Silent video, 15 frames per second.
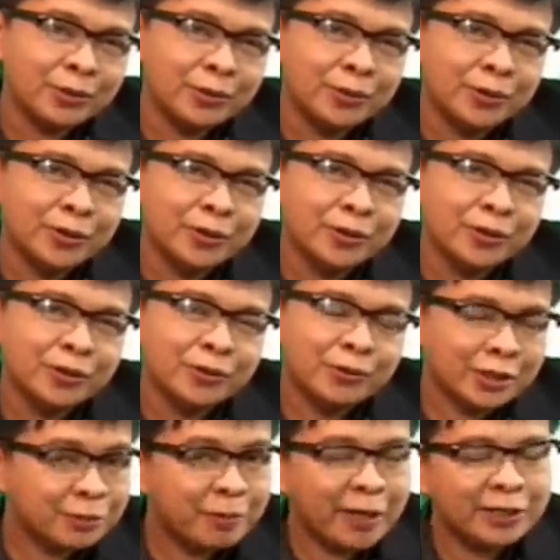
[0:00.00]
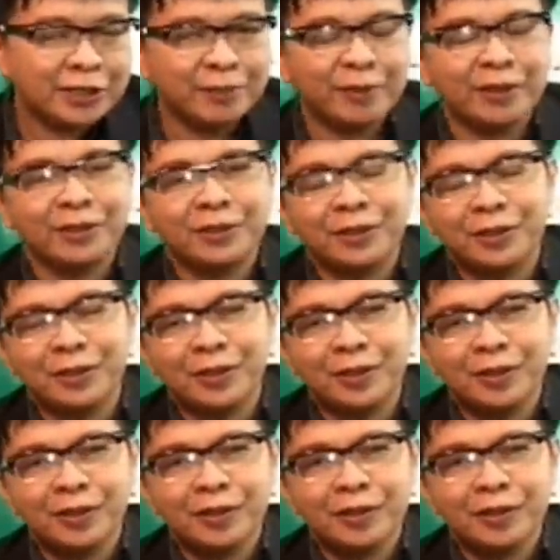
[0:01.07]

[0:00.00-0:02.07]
to responsibility.